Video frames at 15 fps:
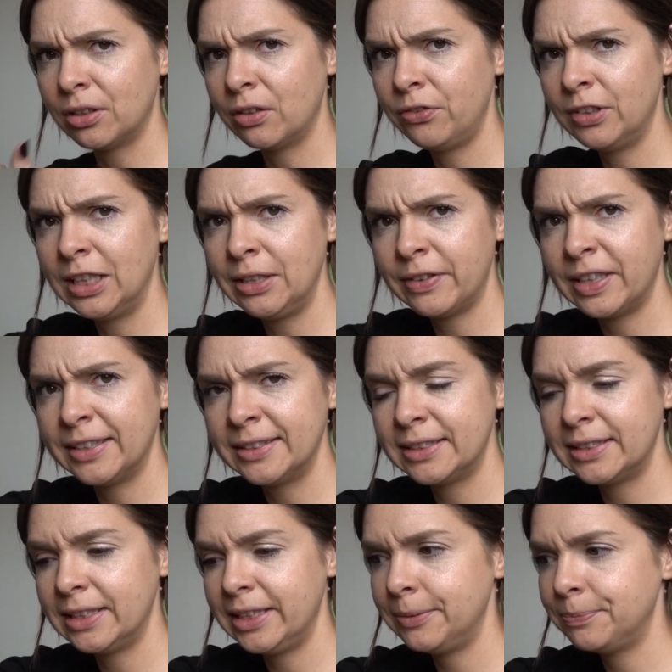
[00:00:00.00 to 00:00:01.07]
I really
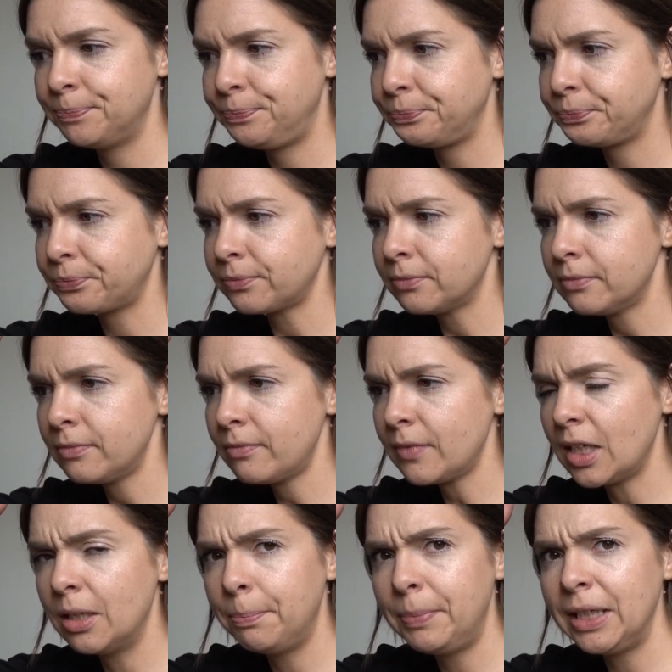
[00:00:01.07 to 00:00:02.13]
fancy
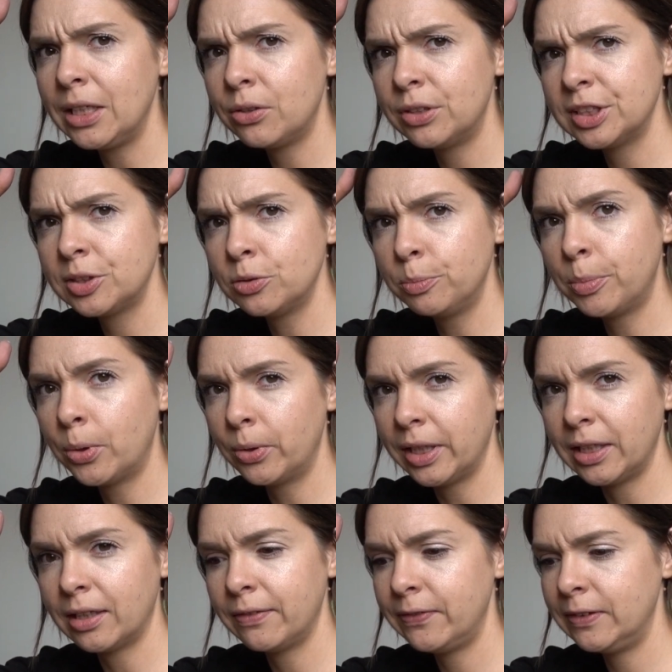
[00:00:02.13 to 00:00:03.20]
big crystal
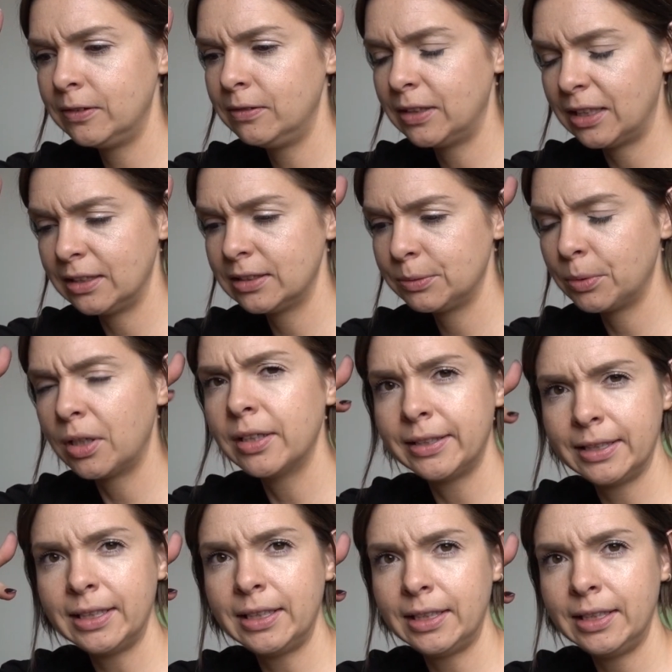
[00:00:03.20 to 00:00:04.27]
point. I feel that's what I
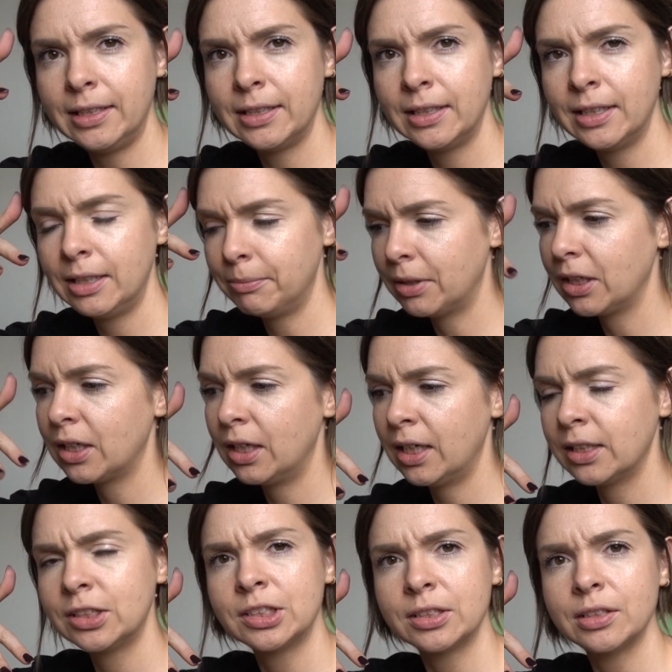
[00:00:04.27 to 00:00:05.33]
need in my
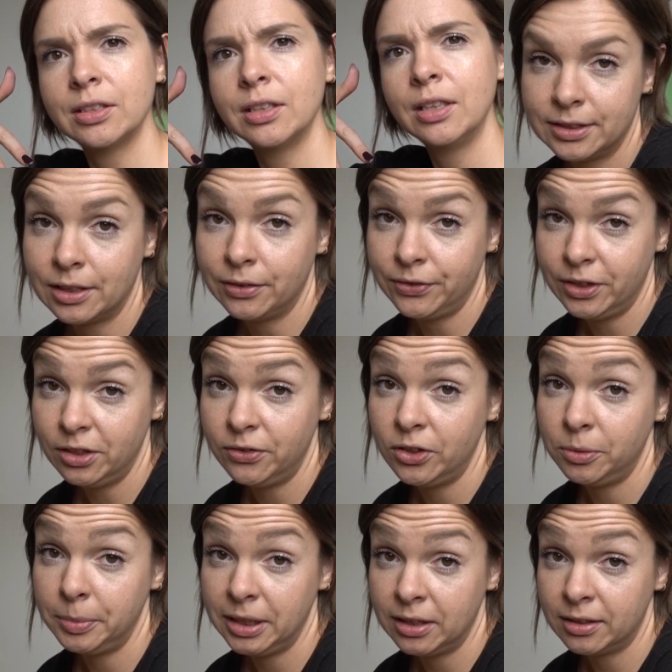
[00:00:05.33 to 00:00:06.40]
collection. So a few of
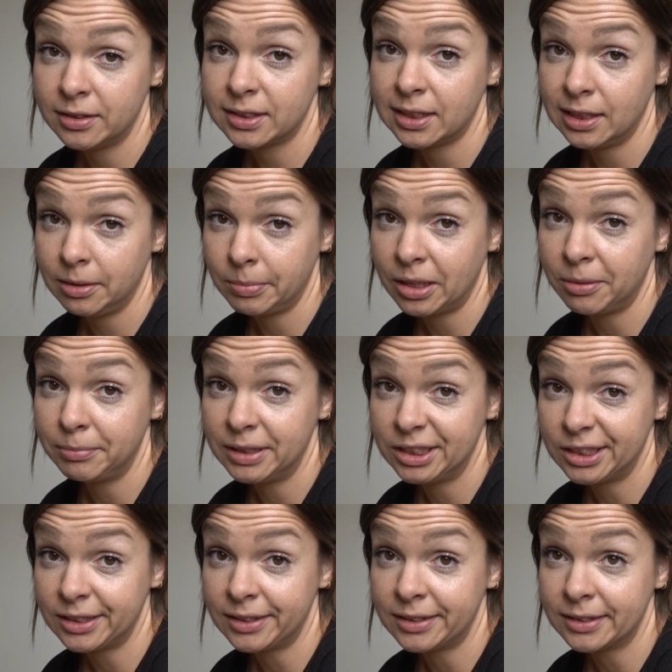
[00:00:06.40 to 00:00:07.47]
you have been asking about my
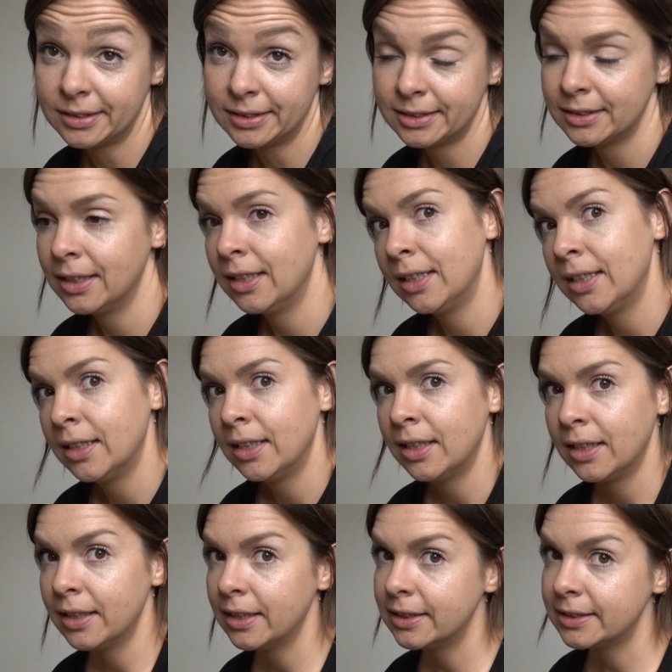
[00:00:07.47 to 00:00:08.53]
jars.
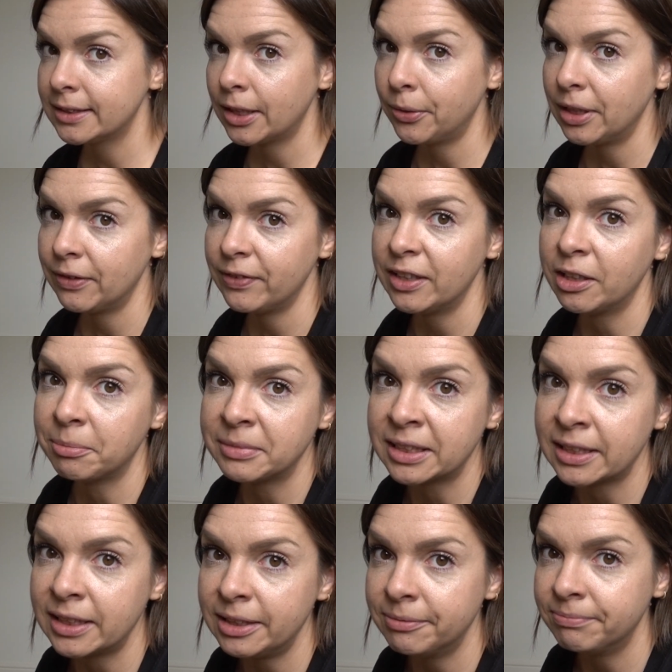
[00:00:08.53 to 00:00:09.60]
Let's go and have an
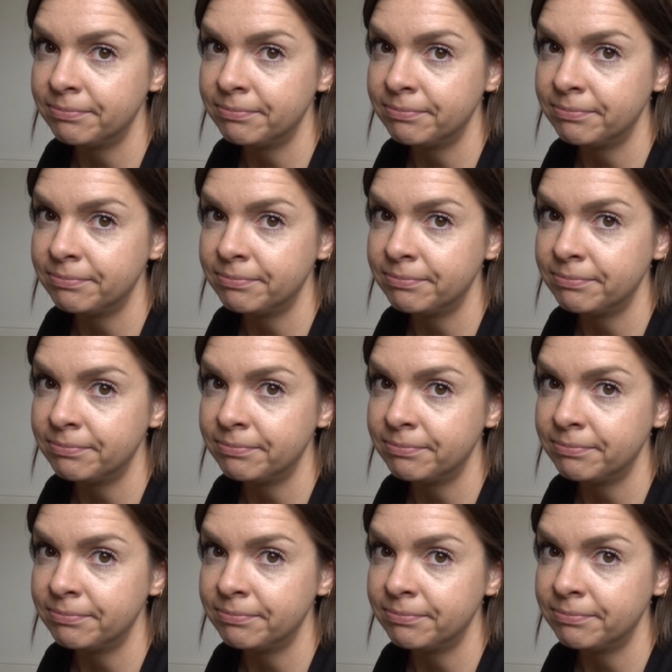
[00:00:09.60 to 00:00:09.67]
update.